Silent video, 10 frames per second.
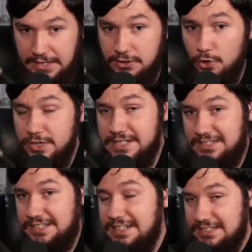It's only
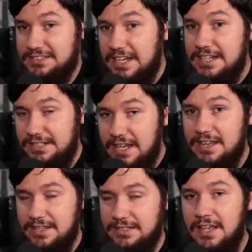16
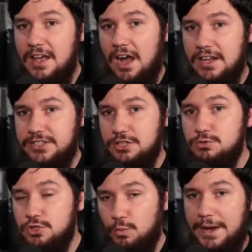years until
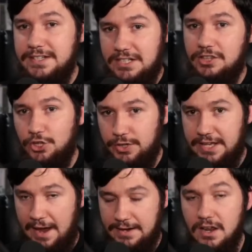
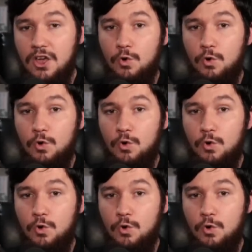2038.